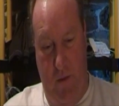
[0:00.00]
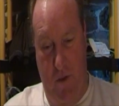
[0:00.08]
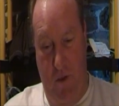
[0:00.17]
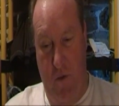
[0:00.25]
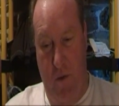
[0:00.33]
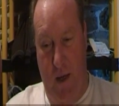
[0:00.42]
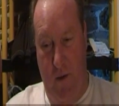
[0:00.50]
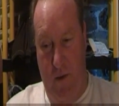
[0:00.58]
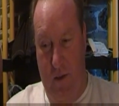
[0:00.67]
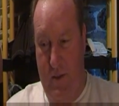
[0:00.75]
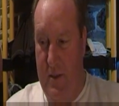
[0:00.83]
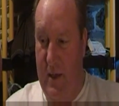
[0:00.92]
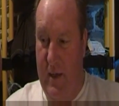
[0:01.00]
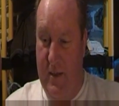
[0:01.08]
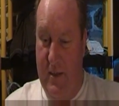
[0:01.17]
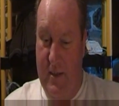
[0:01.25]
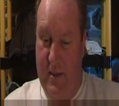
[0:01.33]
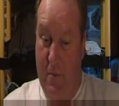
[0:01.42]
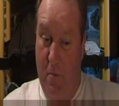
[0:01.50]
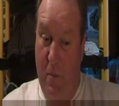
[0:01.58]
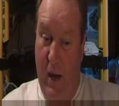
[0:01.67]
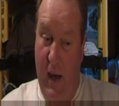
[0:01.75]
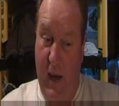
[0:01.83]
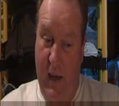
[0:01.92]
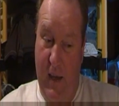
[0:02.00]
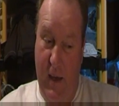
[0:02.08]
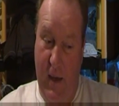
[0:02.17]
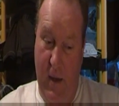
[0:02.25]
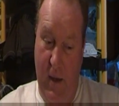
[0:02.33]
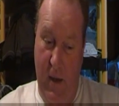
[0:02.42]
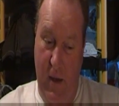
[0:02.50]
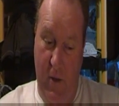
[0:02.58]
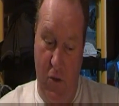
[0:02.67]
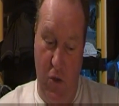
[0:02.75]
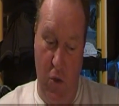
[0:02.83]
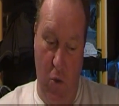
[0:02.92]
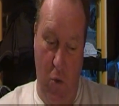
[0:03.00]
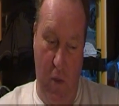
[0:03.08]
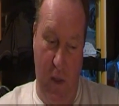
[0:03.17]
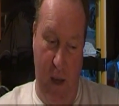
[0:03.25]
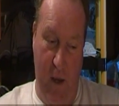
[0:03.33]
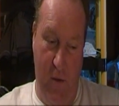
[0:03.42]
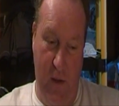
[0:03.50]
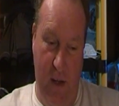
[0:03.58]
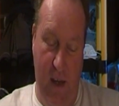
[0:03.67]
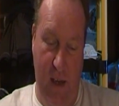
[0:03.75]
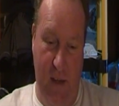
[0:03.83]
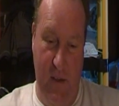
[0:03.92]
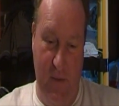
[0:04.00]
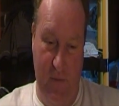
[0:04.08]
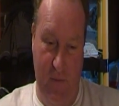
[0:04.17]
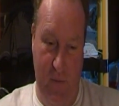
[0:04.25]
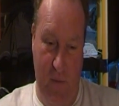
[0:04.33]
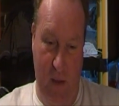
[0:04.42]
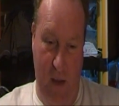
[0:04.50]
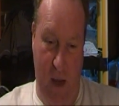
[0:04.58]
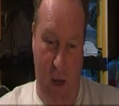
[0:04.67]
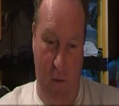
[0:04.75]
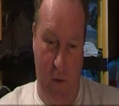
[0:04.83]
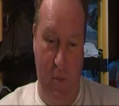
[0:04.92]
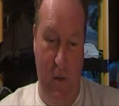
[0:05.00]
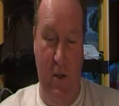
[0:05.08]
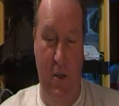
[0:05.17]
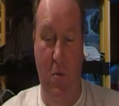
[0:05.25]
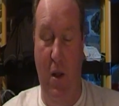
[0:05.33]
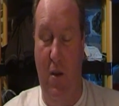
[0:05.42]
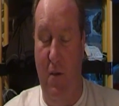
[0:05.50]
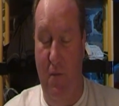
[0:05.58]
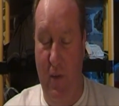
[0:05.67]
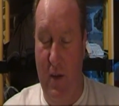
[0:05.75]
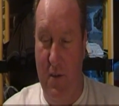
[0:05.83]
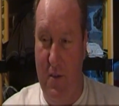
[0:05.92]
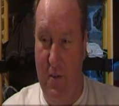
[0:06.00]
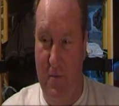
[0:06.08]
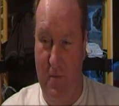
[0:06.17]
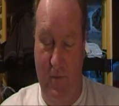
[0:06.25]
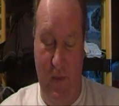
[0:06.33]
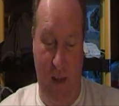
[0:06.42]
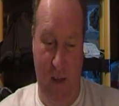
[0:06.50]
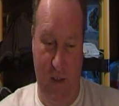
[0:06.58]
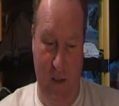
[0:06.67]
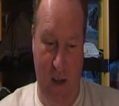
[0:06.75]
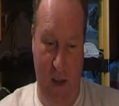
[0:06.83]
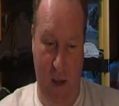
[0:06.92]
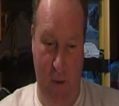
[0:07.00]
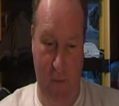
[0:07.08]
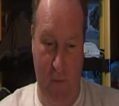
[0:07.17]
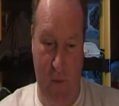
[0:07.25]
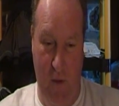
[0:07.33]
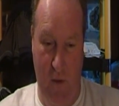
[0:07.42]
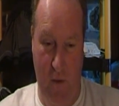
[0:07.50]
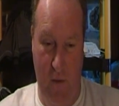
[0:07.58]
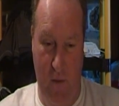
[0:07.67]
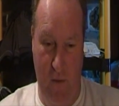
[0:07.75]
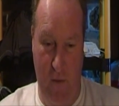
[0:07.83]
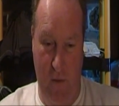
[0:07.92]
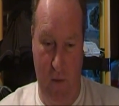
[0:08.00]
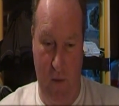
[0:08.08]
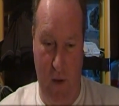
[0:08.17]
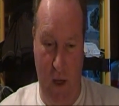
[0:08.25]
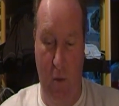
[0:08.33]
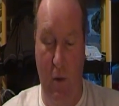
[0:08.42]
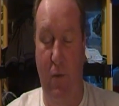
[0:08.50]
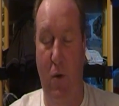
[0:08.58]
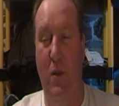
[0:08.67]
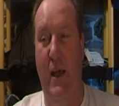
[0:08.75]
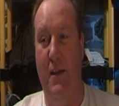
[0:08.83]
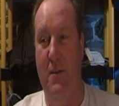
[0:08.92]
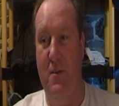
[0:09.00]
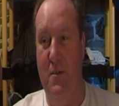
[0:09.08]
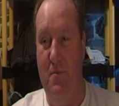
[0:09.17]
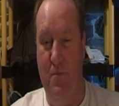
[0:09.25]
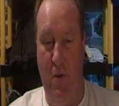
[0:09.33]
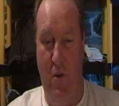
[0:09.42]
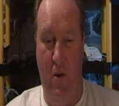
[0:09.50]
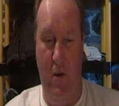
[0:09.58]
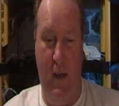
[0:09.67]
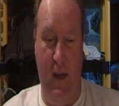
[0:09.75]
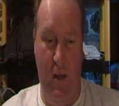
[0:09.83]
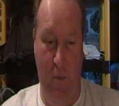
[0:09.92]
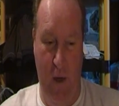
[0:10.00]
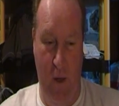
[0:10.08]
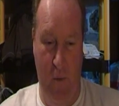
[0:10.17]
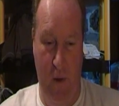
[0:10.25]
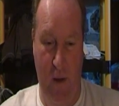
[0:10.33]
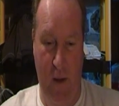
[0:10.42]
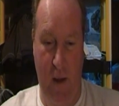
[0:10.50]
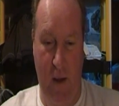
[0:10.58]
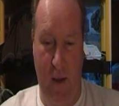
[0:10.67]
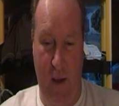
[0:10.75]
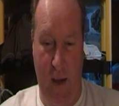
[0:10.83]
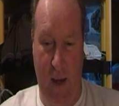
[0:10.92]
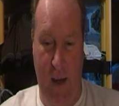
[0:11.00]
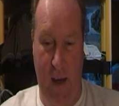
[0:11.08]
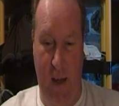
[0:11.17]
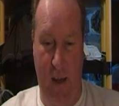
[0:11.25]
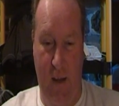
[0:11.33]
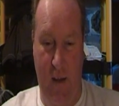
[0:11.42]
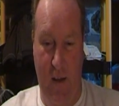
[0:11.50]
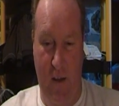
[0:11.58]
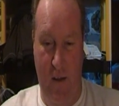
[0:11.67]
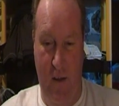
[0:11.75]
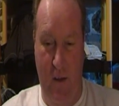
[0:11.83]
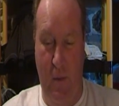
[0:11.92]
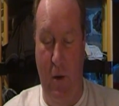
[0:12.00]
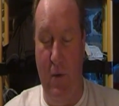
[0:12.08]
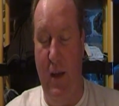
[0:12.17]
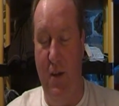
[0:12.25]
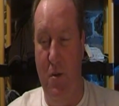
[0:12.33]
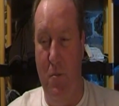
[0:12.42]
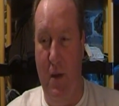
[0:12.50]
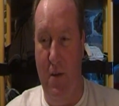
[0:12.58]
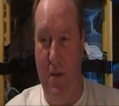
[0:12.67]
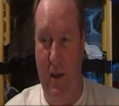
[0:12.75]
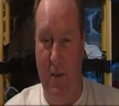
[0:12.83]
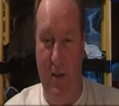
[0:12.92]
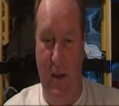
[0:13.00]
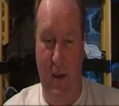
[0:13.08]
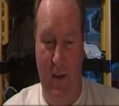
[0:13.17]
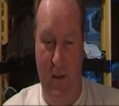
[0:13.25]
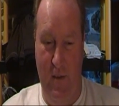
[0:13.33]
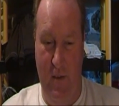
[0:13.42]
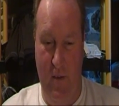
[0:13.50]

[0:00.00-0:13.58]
that was 2006. By 2008 I was pretty well convinced that a UFO landed on Cadair Berwyn, and about 90 minutes later